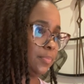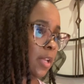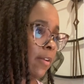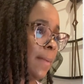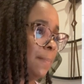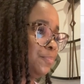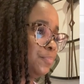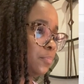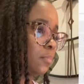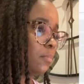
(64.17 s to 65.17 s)
All right.
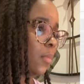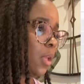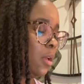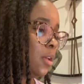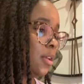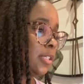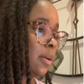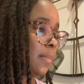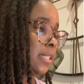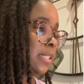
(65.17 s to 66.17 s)
So
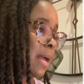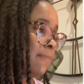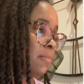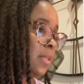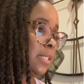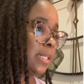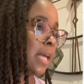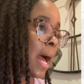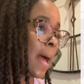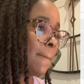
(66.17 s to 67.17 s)
I'm going to start from the
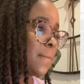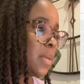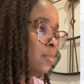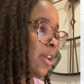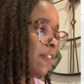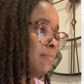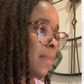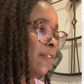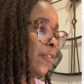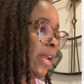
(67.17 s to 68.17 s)
top. And we have
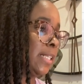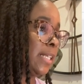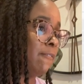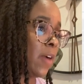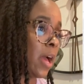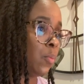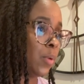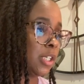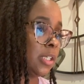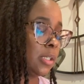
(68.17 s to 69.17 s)
my rainy day fund,
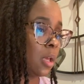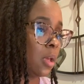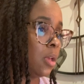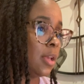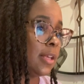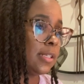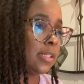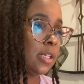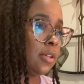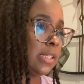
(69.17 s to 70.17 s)
which is
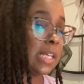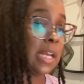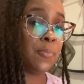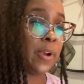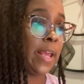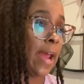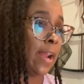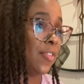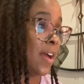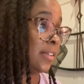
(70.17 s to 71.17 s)
still sitting pretty at
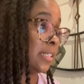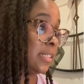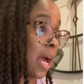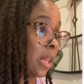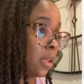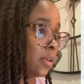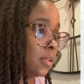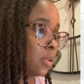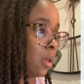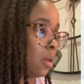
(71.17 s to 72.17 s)
$1,000.